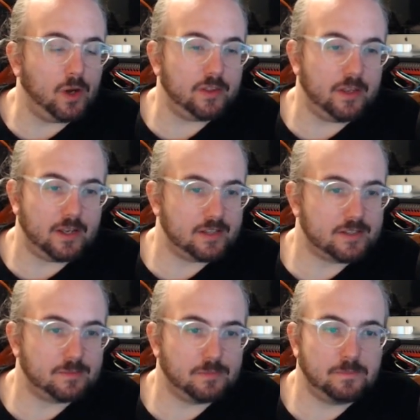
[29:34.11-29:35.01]
I think
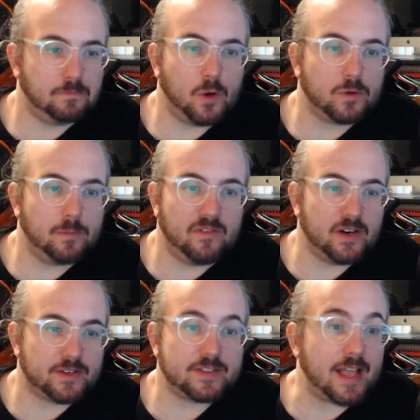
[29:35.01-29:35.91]
it's going to be
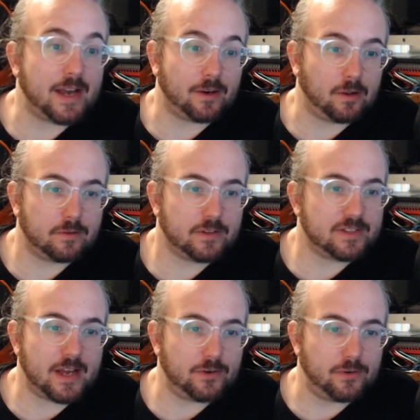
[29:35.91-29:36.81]
very
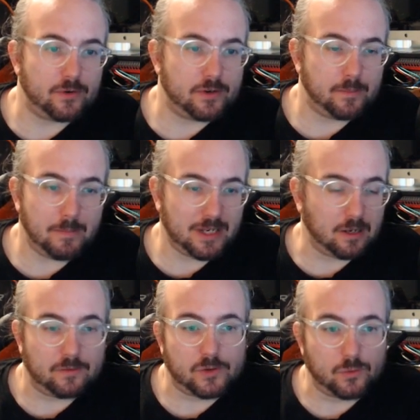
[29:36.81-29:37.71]
standard
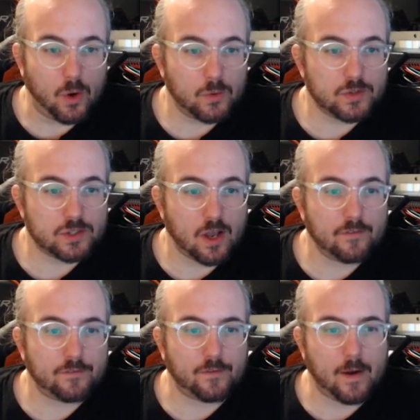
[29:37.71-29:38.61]
middle of the road
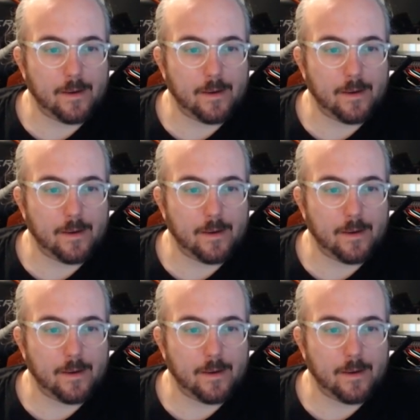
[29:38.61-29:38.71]
stuff.